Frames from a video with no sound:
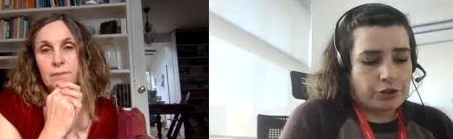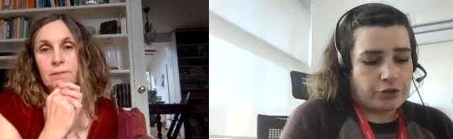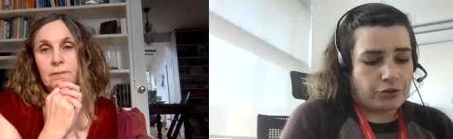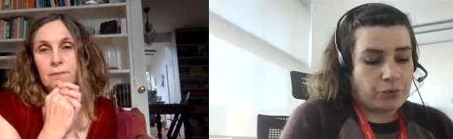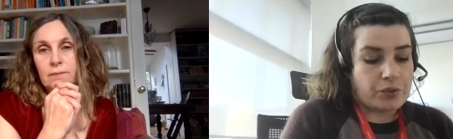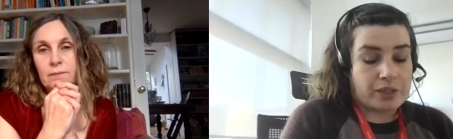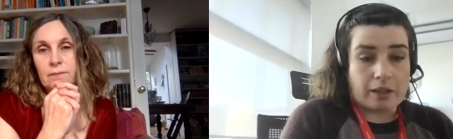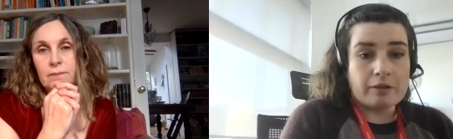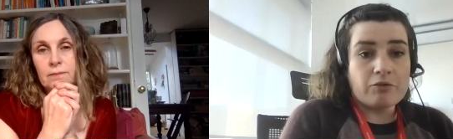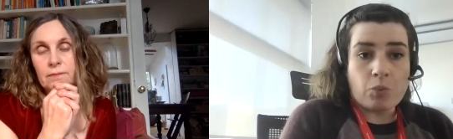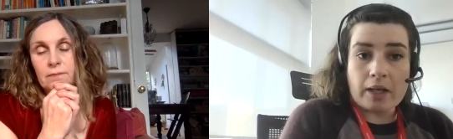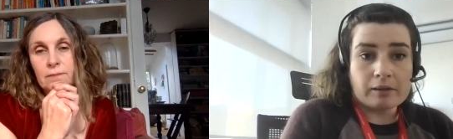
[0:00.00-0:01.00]
Speaker 1: You, there was a
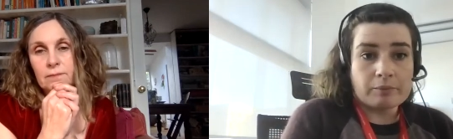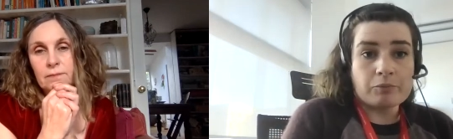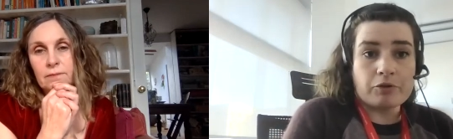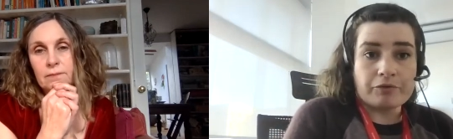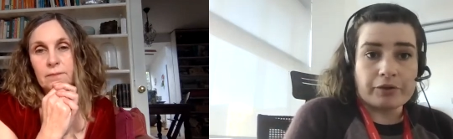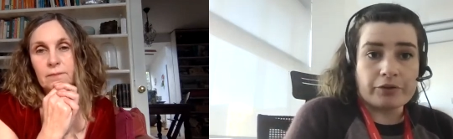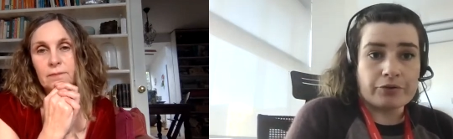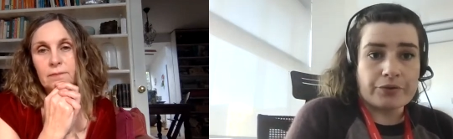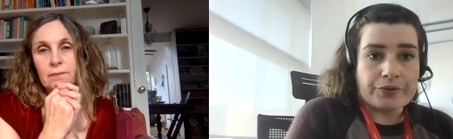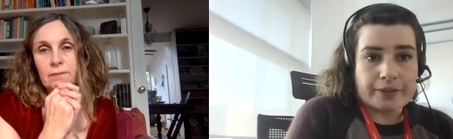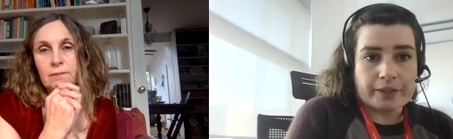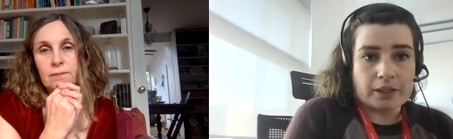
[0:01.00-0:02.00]
lot of wealth moving
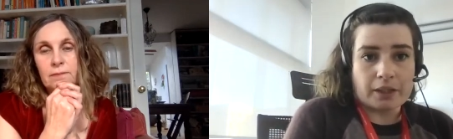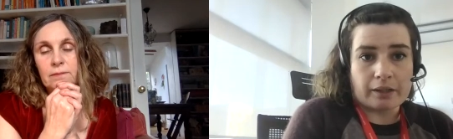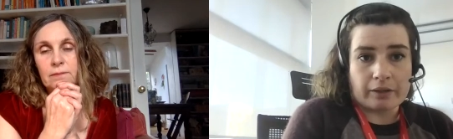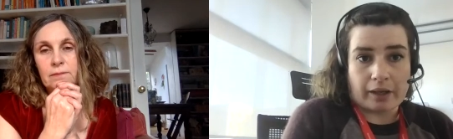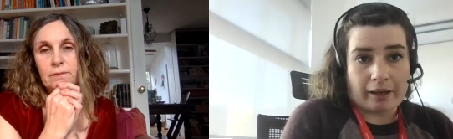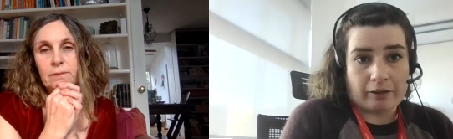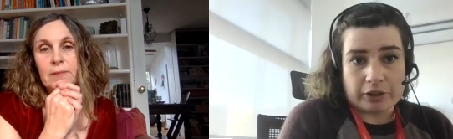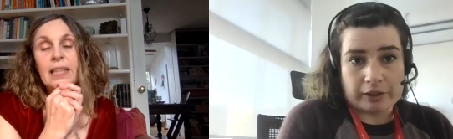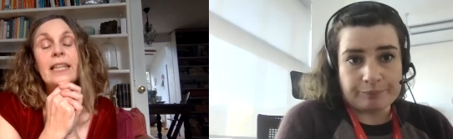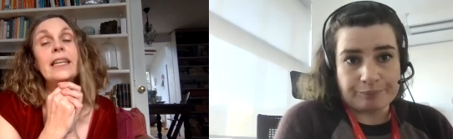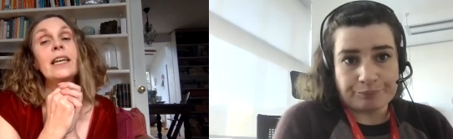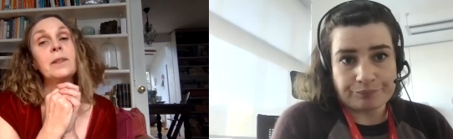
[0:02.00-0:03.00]
through the city and the
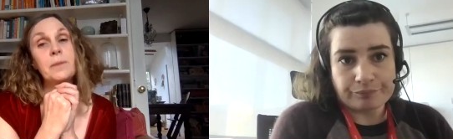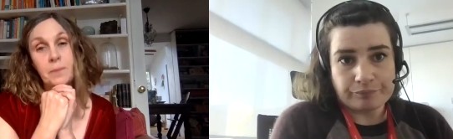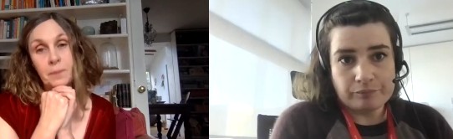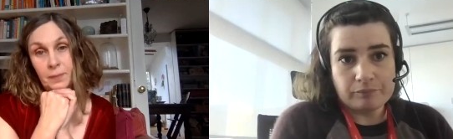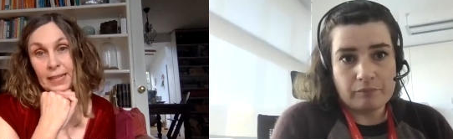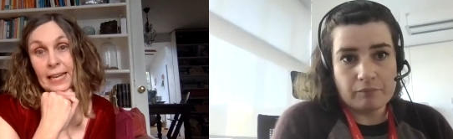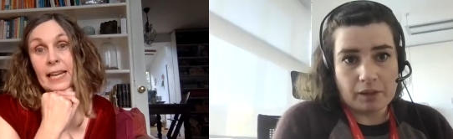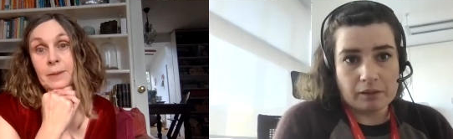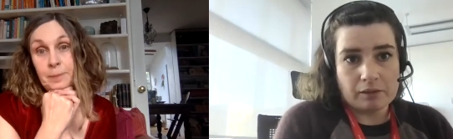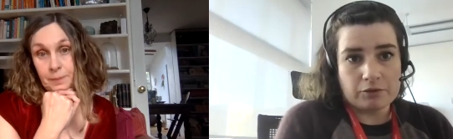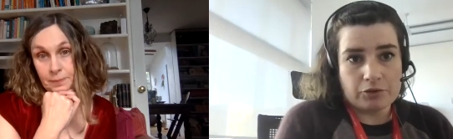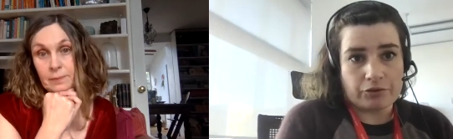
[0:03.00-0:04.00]
county. Yeah.
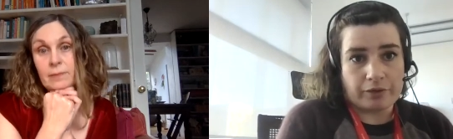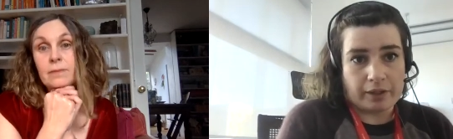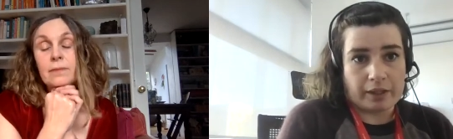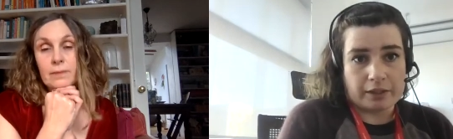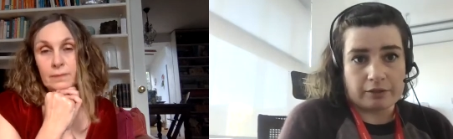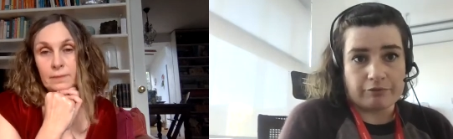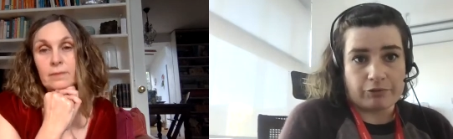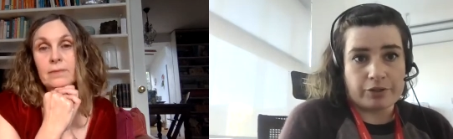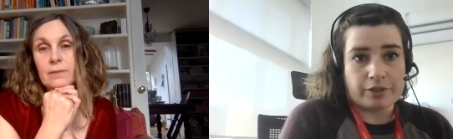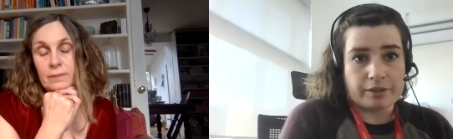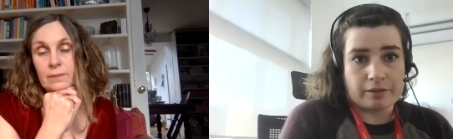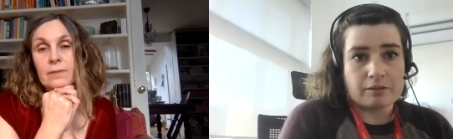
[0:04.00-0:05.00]
During the
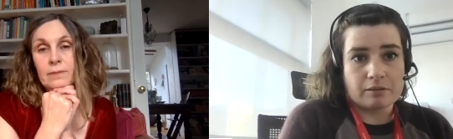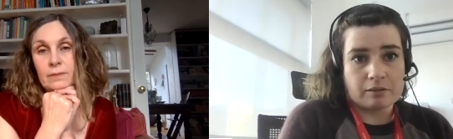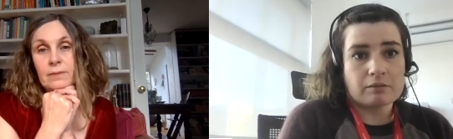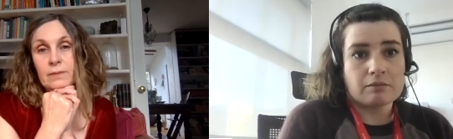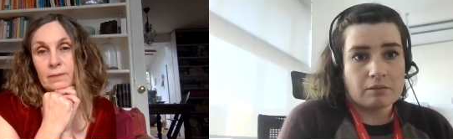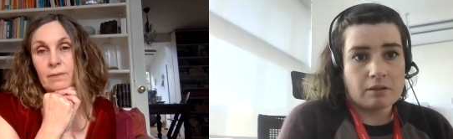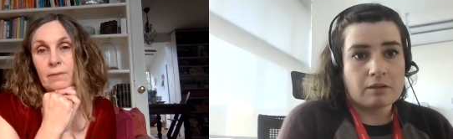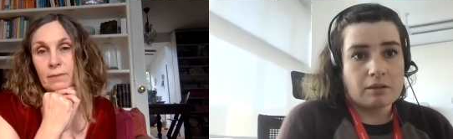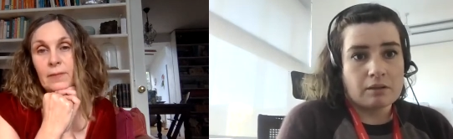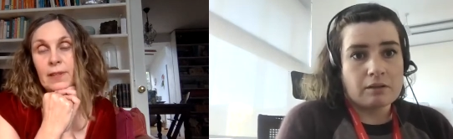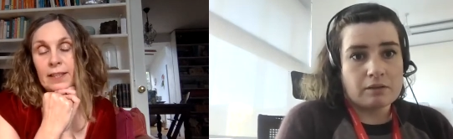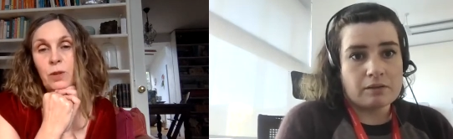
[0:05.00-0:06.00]
1840s.
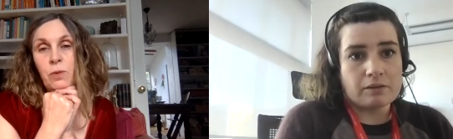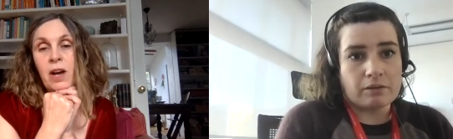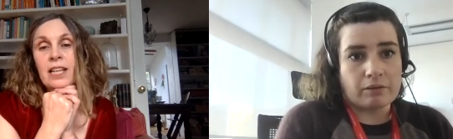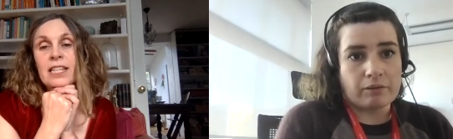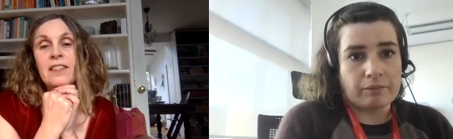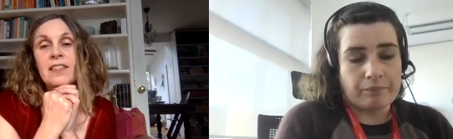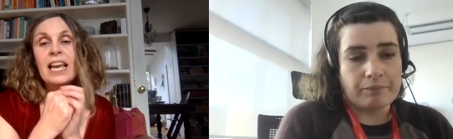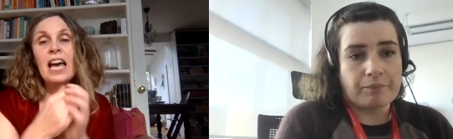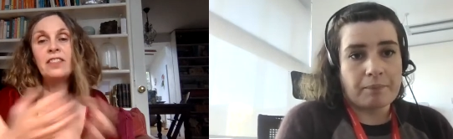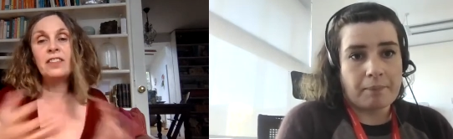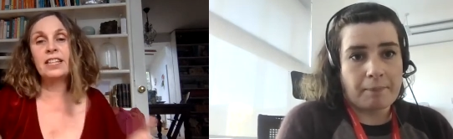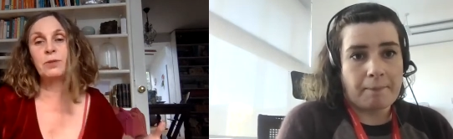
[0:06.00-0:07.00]
Speaker 2: There was, and the
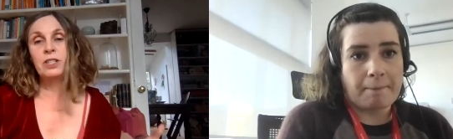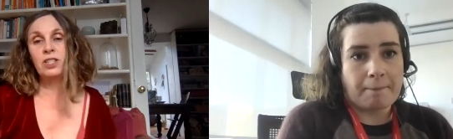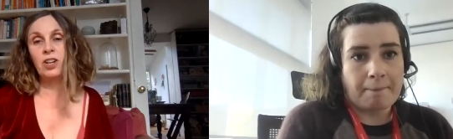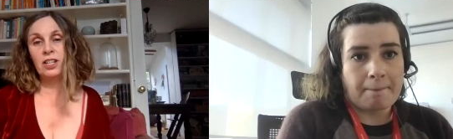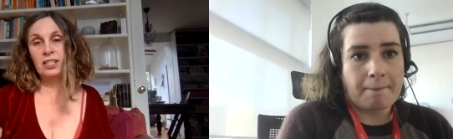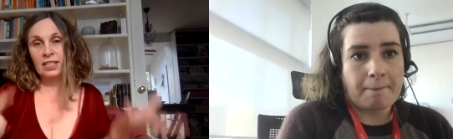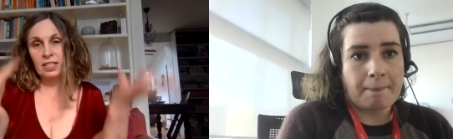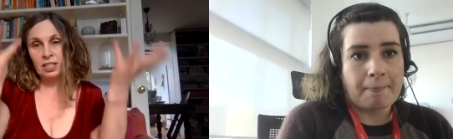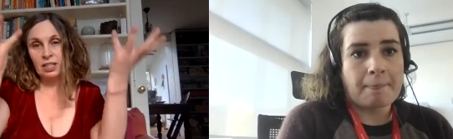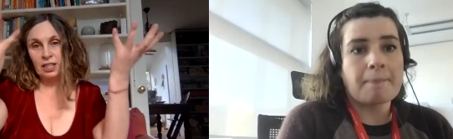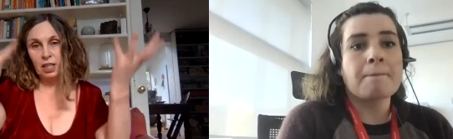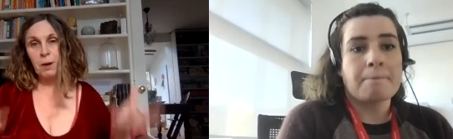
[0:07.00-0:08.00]
Catholics were starting to
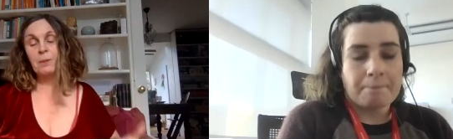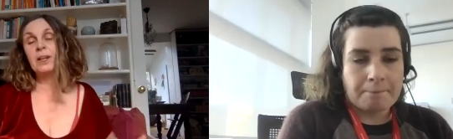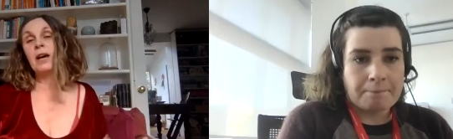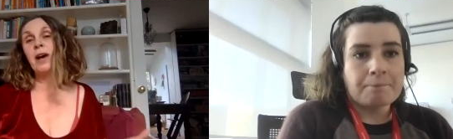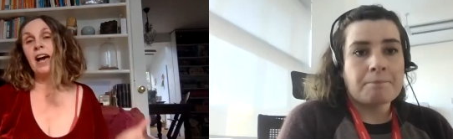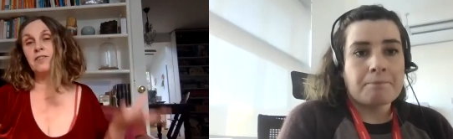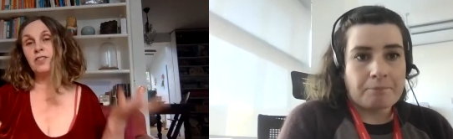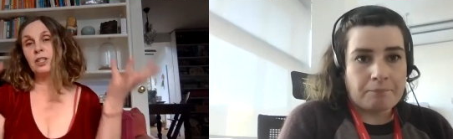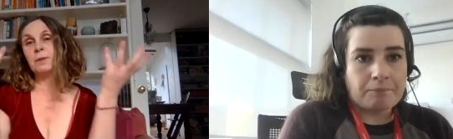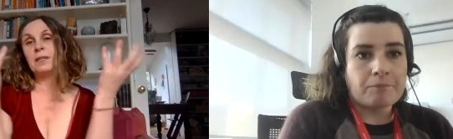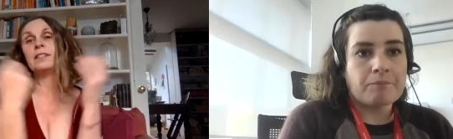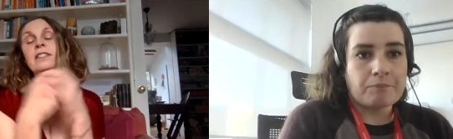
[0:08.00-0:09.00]
come up now after the
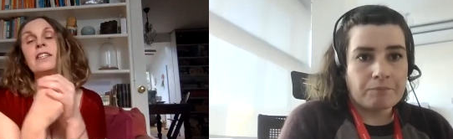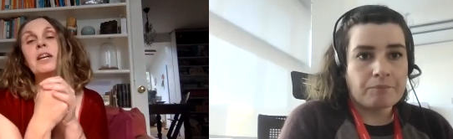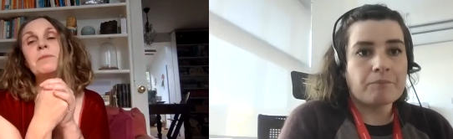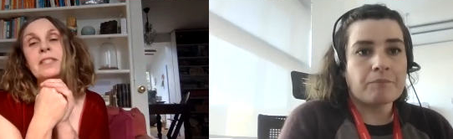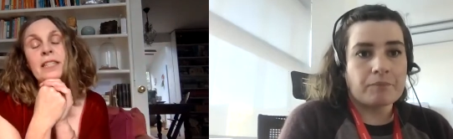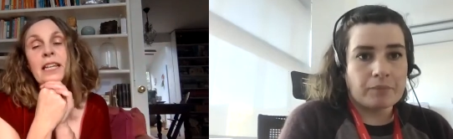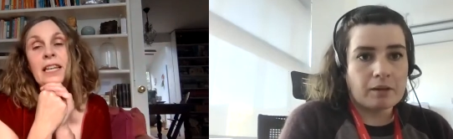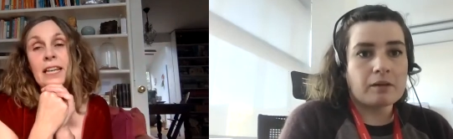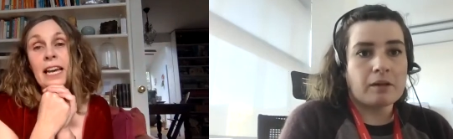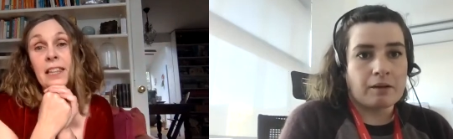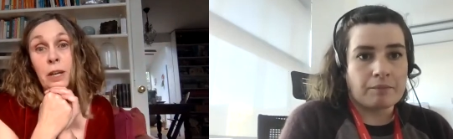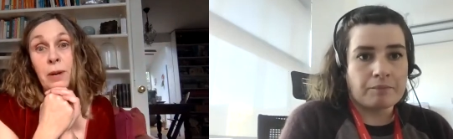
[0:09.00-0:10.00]
penal times,
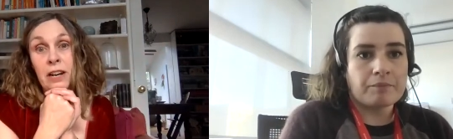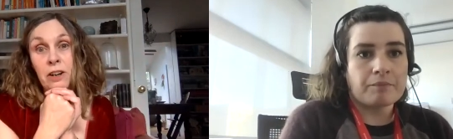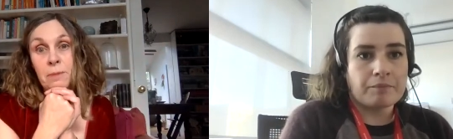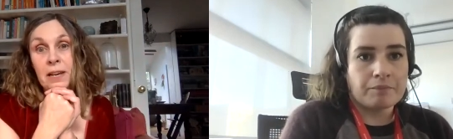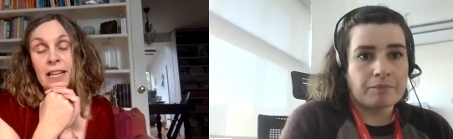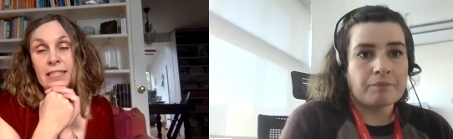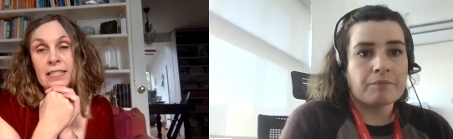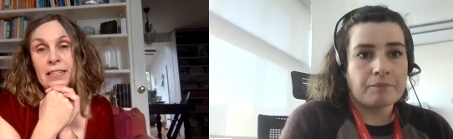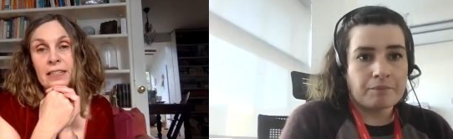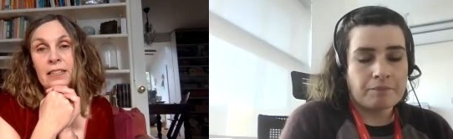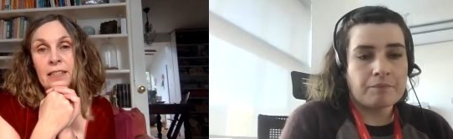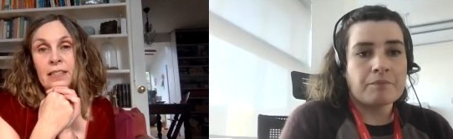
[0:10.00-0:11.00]
and they yeah. were amassing
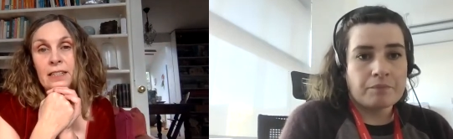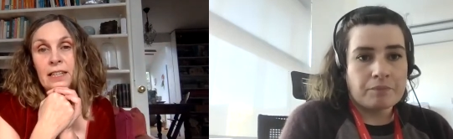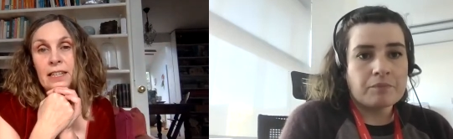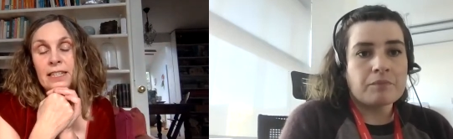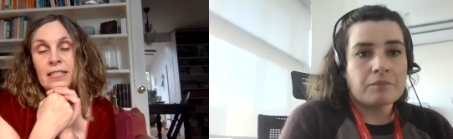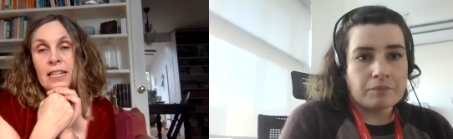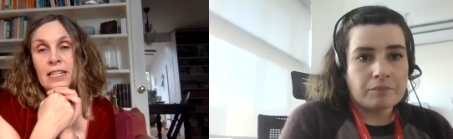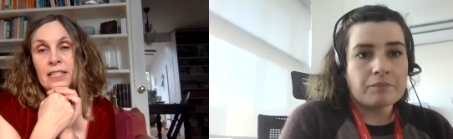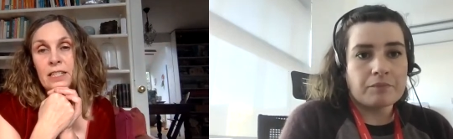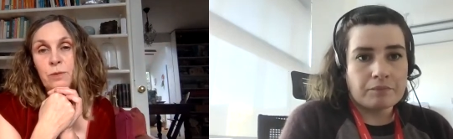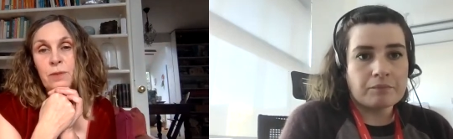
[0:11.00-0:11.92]
uh, status and